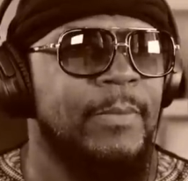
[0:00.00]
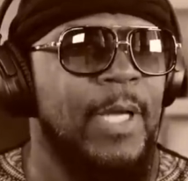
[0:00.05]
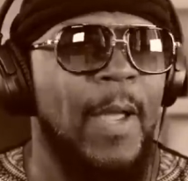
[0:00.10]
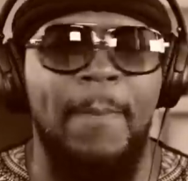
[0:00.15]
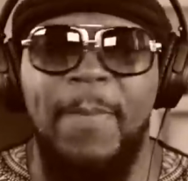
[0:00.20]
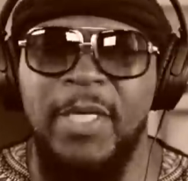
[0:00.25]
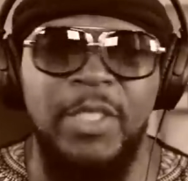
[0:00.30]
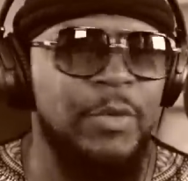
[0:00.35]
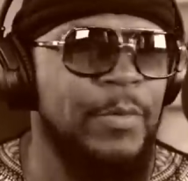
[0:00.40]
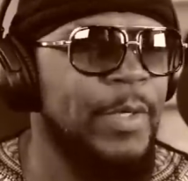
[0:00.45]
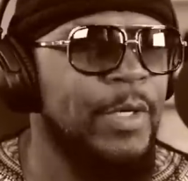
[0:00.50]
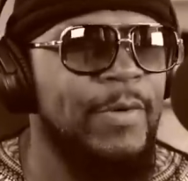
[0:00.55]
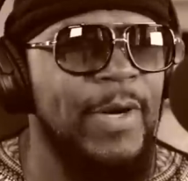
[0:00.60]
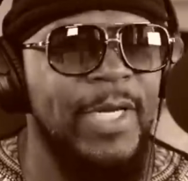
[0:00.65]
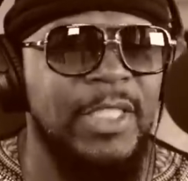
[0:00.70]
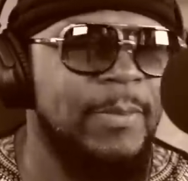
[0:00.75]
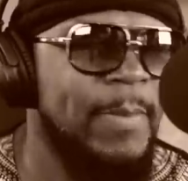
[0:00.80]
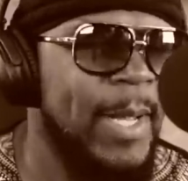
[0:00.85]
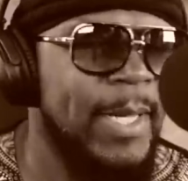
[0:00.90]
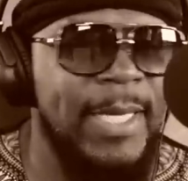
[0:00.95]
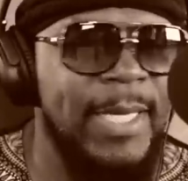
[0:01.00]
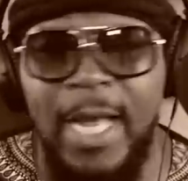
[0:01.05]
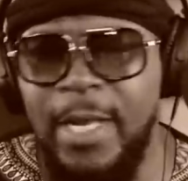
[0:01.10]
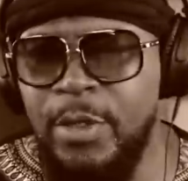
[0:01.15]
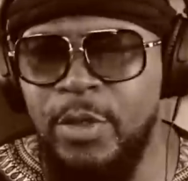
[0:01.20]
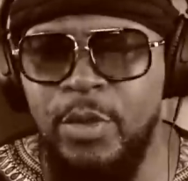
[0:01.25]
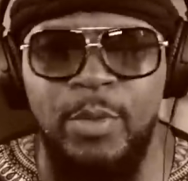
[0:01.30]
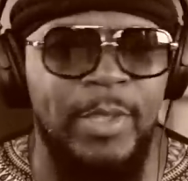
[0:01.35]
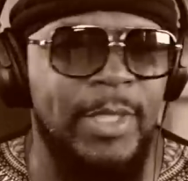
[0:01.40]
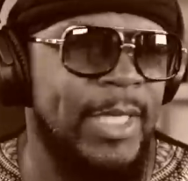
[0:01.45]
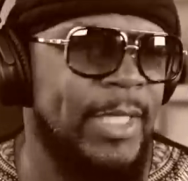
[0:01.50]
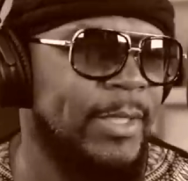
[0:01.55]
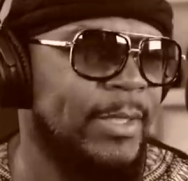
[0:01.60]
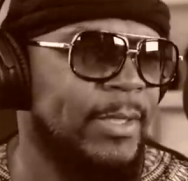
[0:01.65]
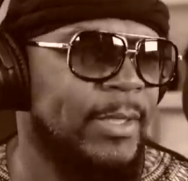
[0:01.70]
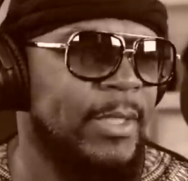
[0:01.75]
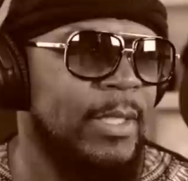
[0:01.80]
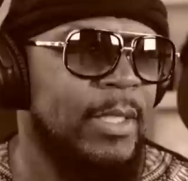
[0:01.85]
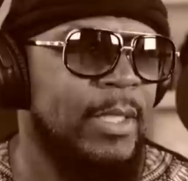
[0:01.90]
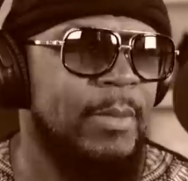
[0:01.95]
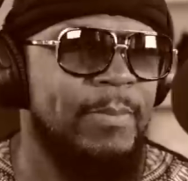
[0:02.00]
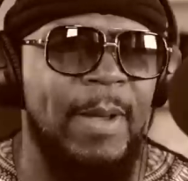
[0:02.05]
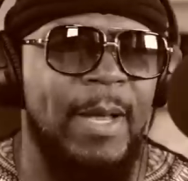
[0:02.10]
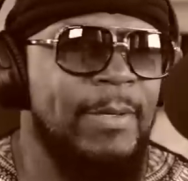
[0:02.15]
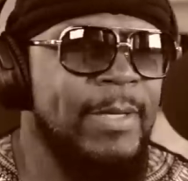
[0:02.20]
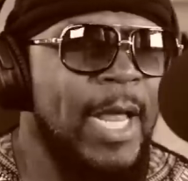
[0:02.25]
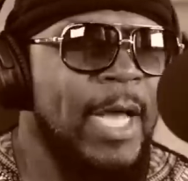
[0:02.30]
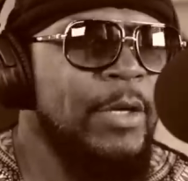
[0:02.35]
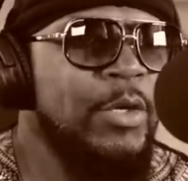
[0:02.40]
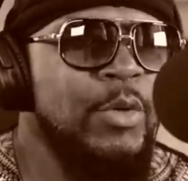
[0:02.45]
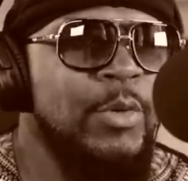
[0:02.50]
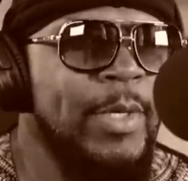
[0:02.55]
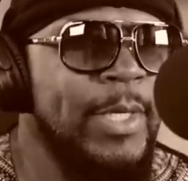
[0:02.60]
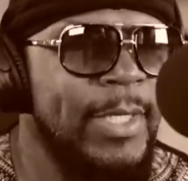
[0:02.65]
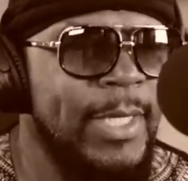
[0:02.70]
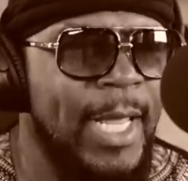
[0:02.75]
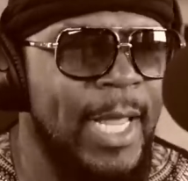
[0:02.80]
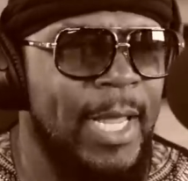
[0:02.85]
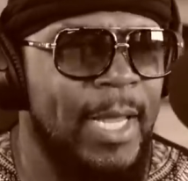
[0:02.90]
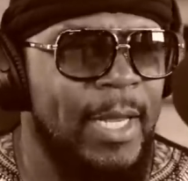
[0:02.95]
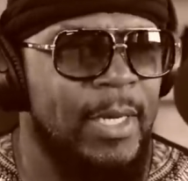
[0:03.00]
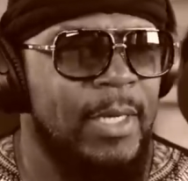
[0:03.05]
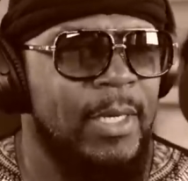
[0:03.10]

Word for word: Bunch of regrets about not doing this, about not doing that,